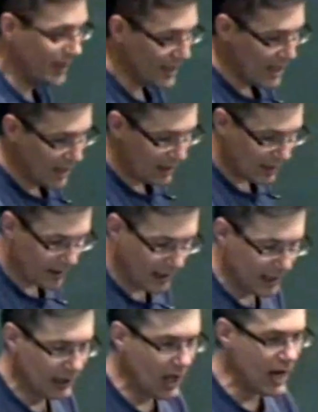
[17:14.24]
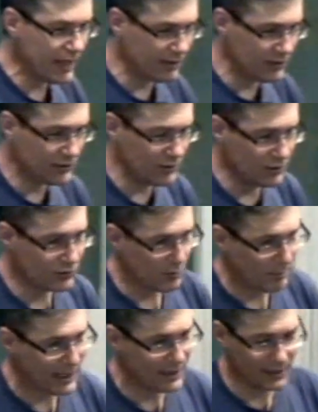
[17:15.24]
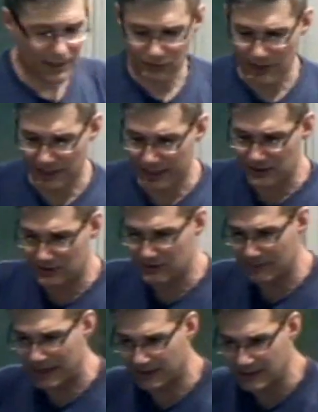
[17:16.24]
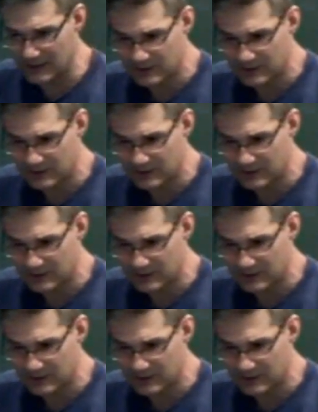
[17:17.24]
by uh, lying to the students repeatedly throughout lectures about